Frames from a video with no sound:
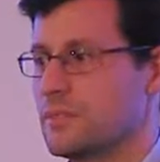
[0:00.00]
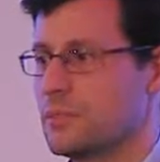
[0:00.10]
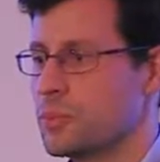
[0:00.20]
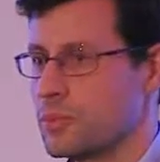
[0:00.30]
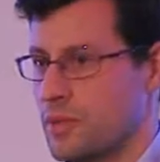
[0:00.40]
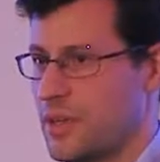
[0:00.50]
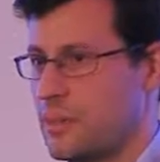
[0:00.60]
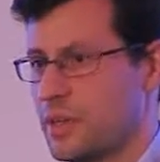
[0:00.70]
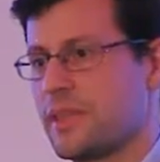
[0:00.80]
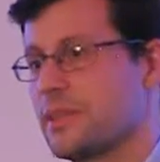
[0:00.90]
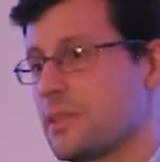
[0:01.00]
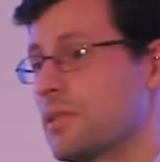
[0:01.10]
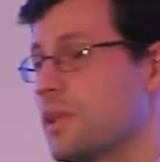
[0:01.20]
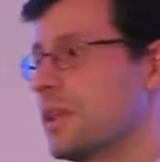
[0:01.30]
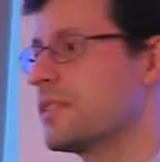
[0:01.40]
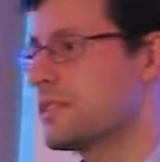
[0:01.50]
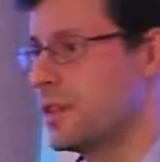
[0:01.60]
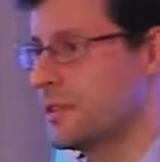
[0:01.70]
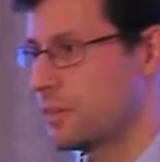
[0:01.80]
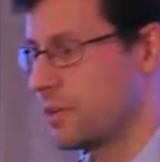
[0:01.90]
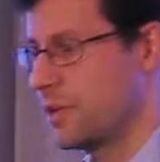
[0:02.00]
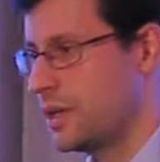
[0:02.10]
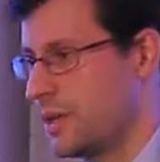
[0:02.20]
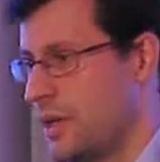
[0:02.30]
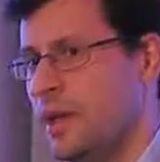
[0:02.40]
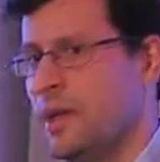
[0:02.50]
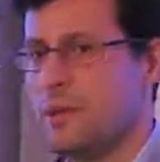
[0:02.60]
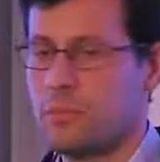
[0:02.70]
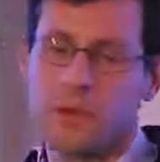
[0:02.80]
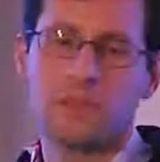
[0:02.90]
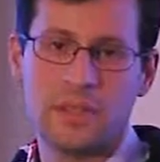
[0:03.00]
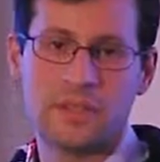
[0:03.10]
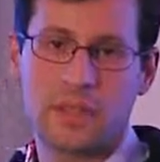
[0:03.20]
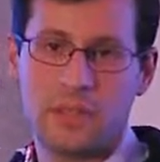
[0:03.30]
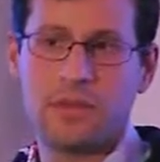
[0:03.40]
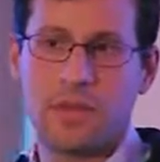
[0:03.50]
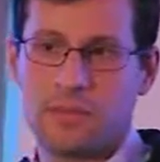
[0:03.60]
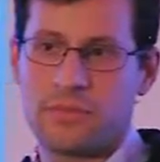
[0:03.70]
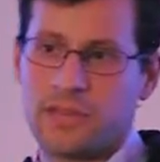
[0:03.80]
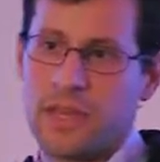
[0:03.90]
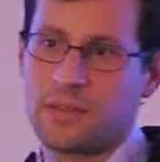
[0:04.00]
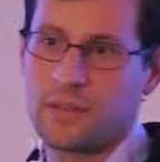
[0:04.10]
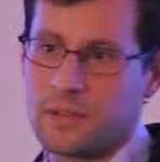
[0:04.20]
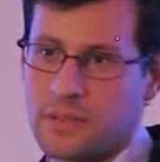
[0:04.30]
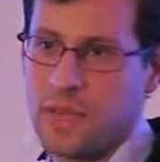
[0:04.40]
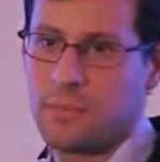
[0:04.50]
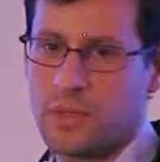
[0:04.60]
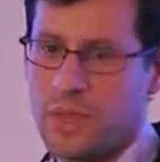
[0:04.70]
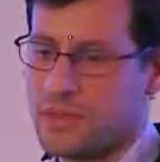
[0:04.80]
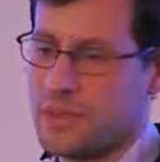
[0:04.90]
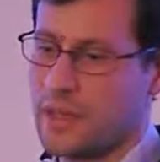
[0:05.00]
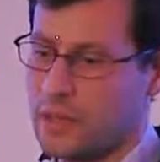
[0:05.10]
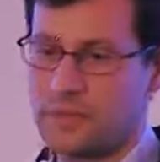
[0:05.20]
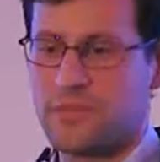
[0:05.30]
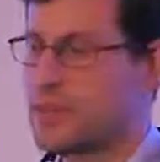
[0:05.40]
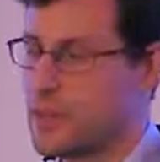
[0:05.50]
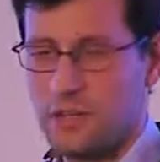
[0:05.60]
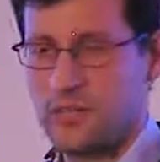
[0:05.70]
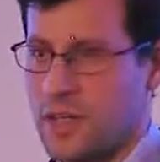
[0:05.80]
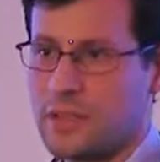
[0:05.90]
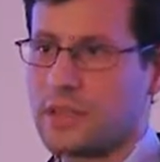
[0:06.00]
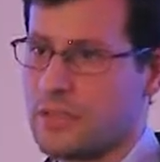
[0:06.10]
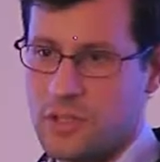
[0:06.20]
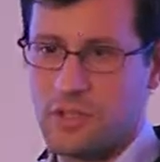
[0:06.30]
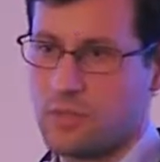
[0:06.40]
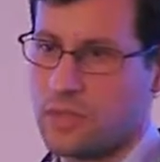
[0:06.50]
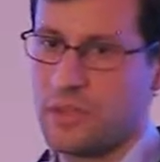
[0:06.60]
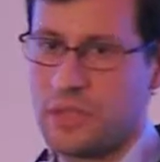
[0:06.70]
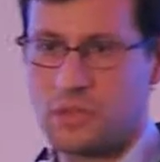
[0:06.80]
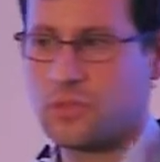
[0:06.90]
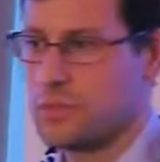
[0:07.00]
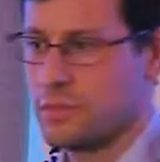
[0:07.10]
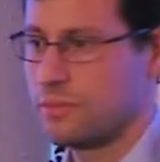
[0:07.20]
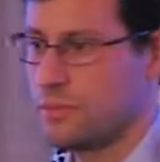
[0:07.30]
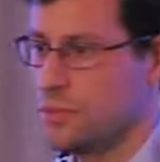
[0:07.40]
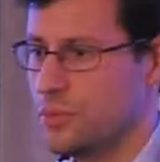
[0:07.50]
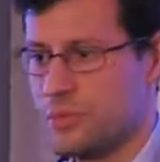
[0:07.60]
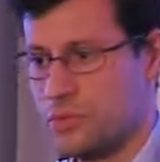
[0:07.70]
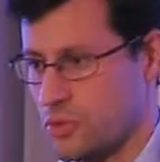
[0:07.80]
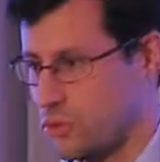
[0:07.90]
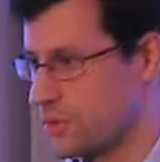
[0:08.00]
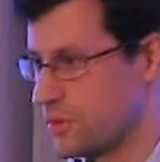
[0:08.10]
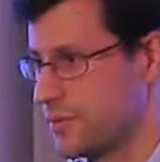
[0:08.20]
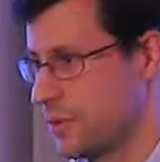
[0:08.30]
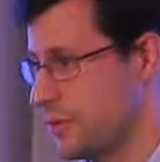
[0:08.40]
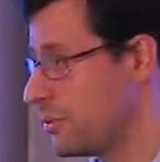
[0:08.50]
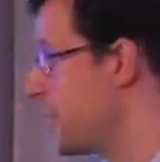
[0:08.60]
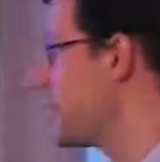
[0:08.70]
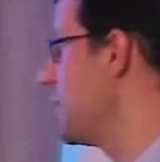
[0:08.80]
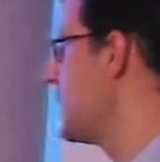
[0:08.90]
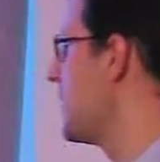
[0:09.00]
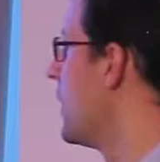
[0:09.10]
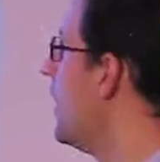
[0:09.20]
most of our A/B tests are running inside our product. But instead we have standard KPIs like consideration, activation, retention, views, shows of Prezis.